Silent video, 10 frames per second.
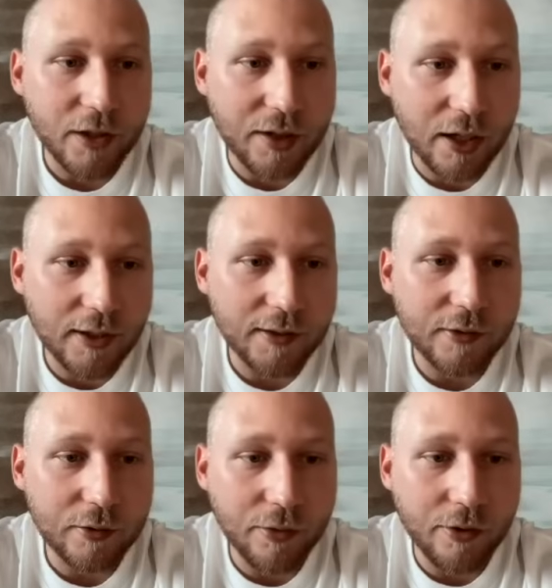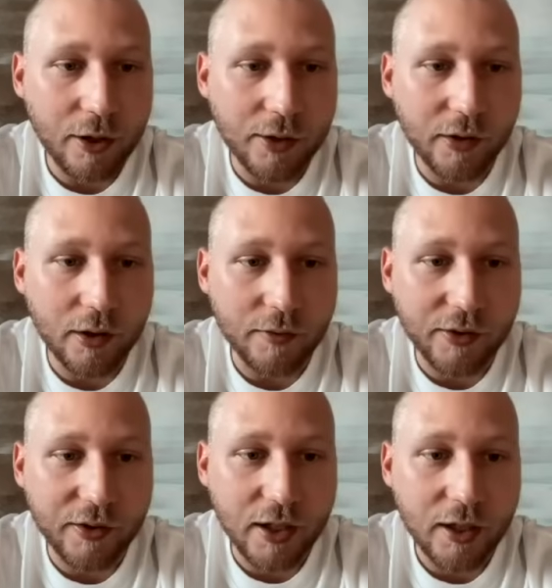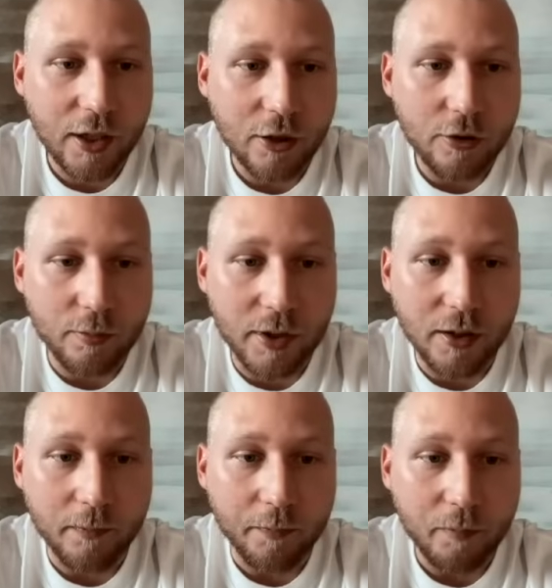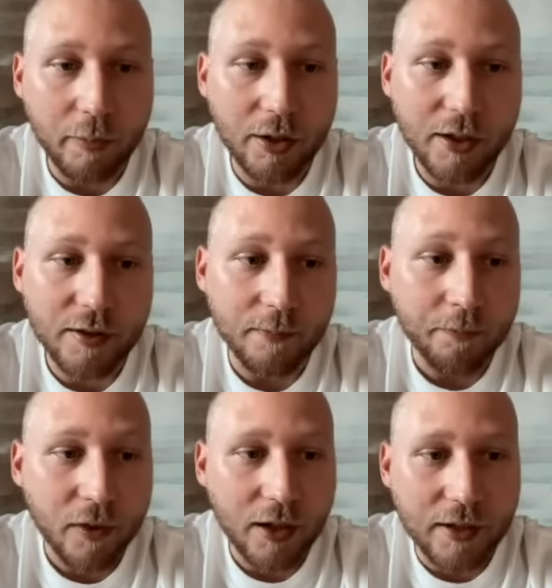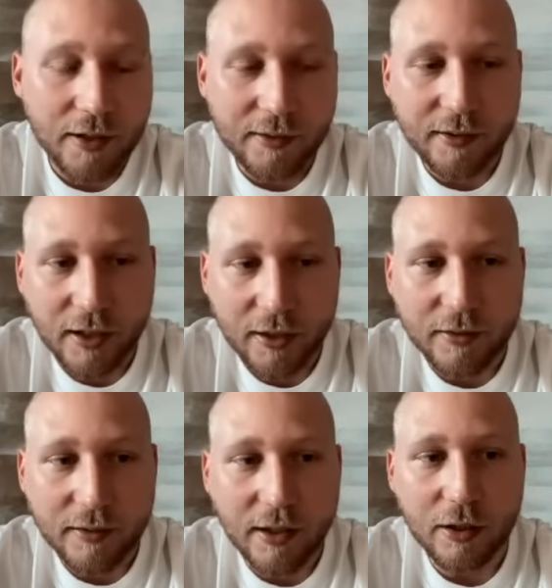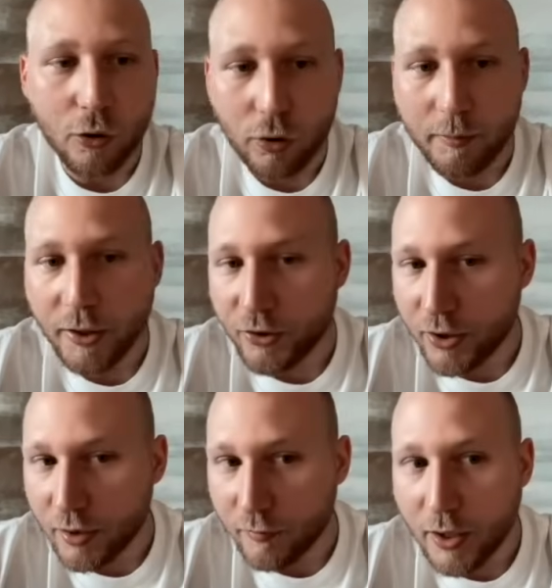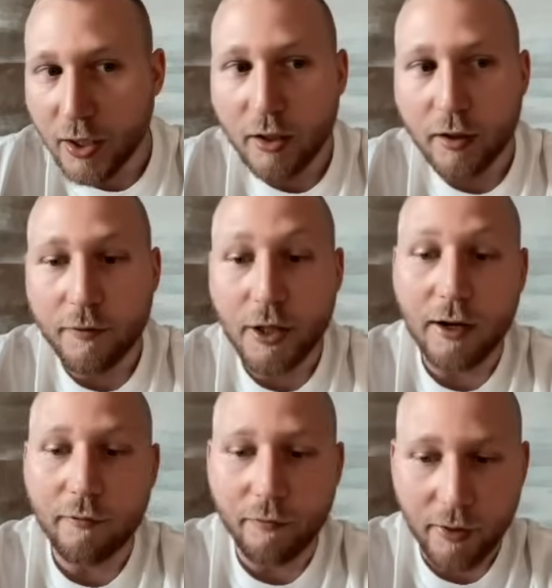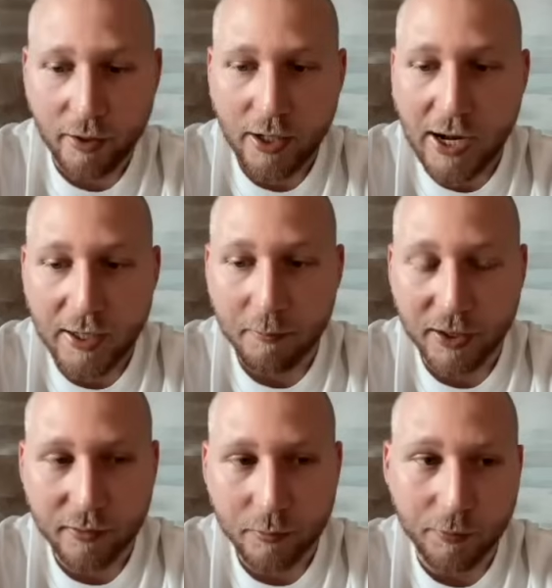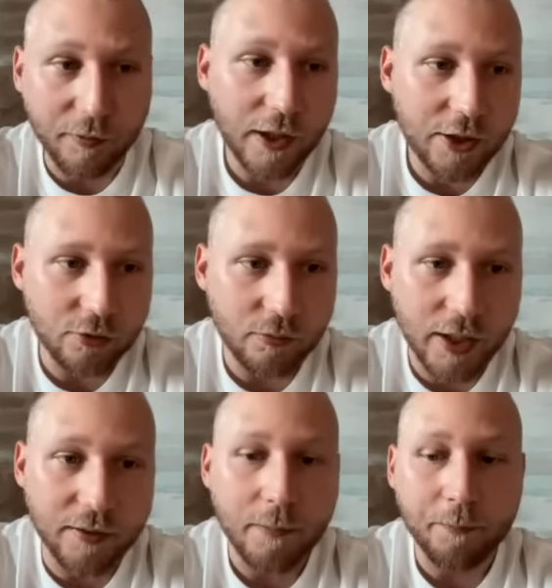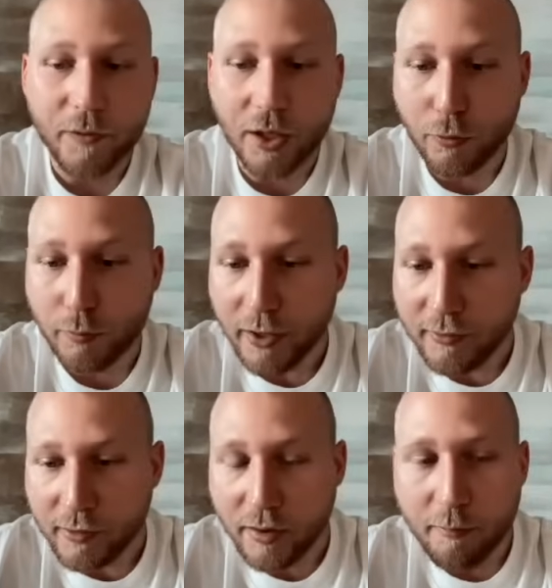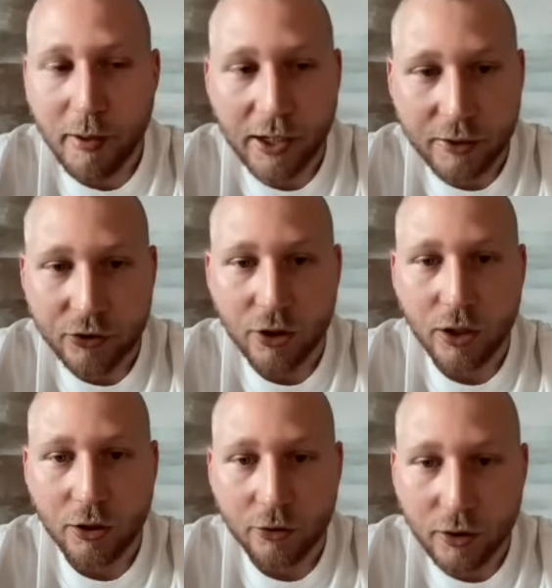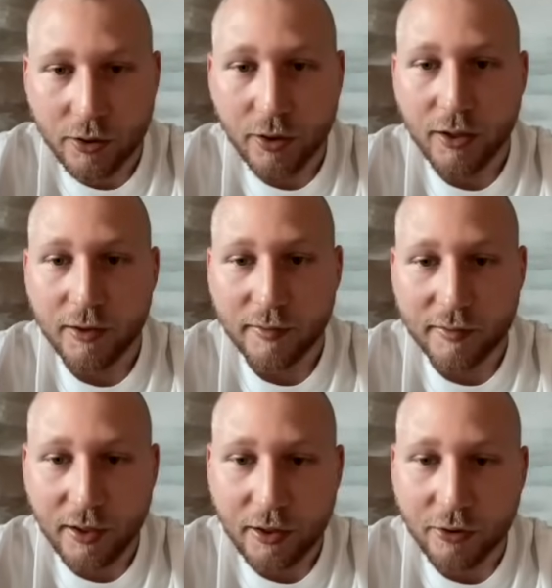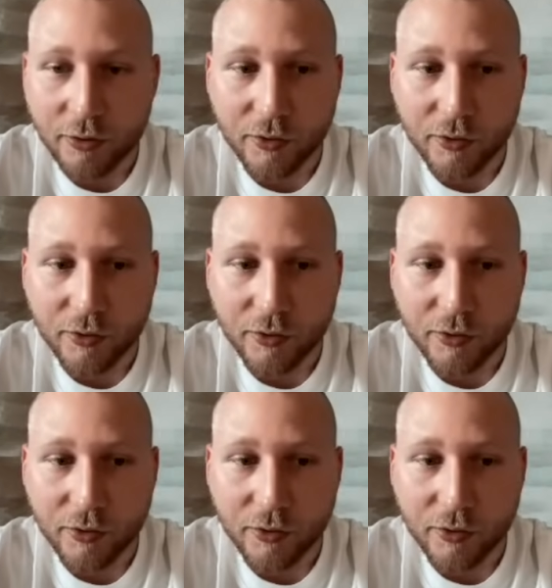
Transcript: targets 2/3 of the stake to be bonded. And he's saying this can only be achieved if you have a very high maximum inflation rate that would basically punish non-stakers.